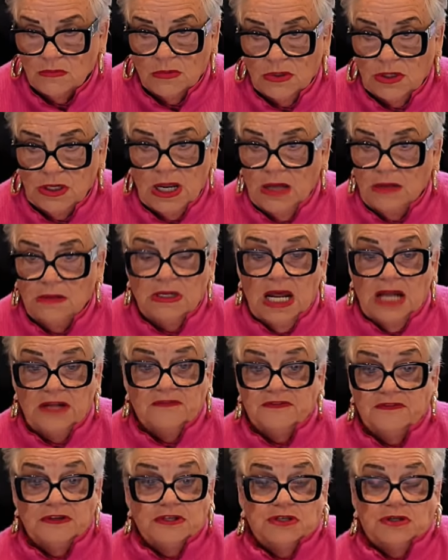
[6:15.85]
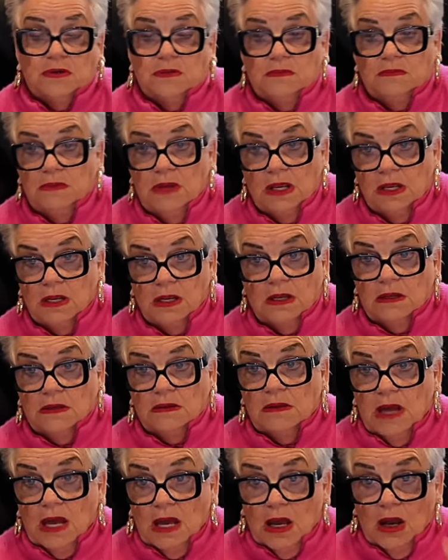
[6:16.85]
when not, none of us are
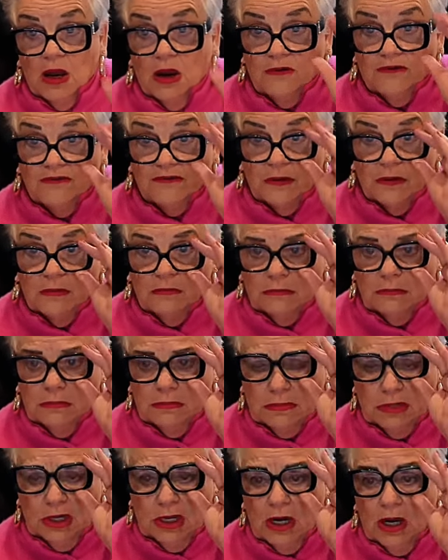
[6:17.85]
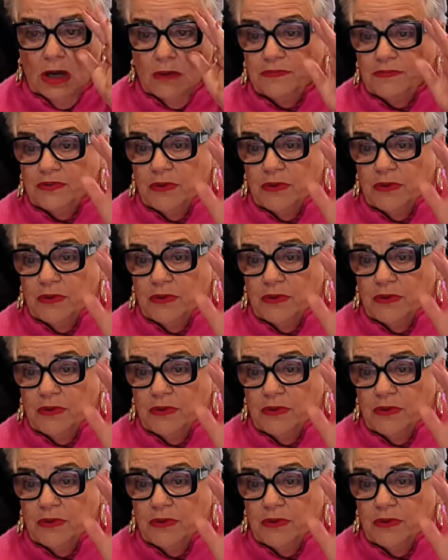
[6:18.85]
over you know,